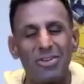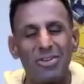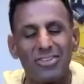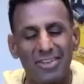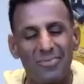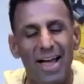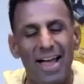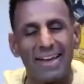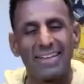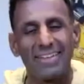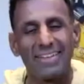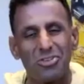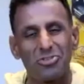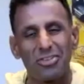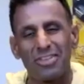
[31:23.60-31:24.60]
in mind because it's
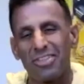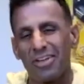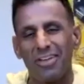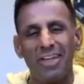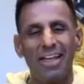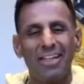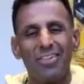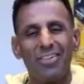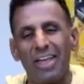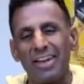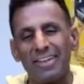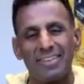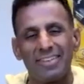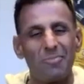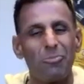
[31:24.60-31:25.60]
usually the
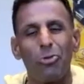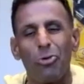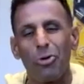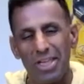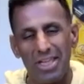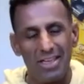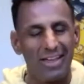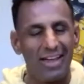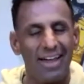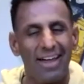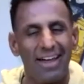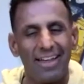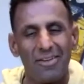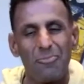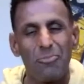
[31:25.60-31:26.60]
latest employee
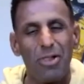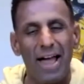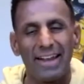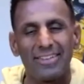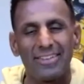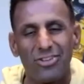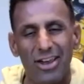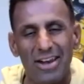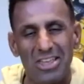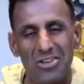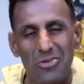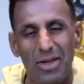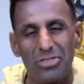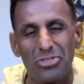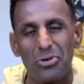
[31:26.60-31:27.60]
uh, compliance training you
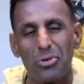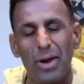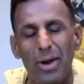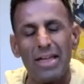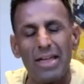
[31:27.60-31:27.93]
went through, right?